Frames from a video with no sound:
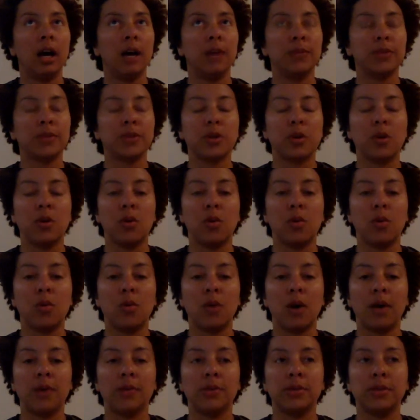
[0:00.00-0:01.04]

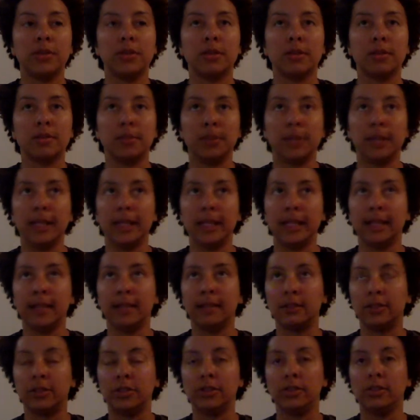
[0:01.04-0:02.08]
So I was just
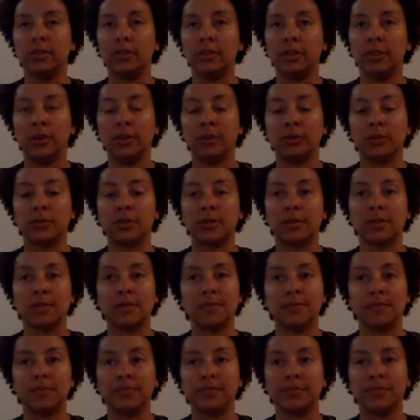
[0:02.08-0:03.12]
completely,
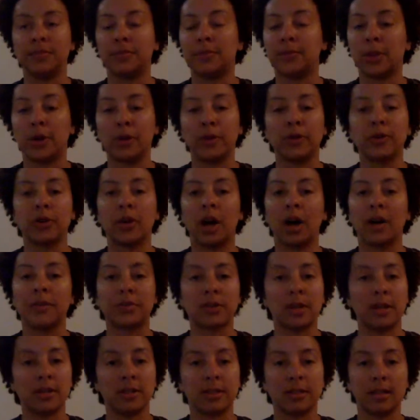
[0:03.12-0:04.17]
just turned off.
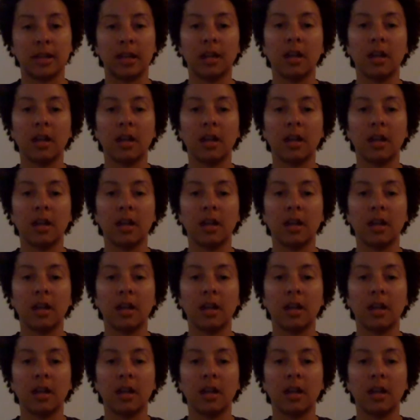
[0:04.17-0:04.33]
So I just said,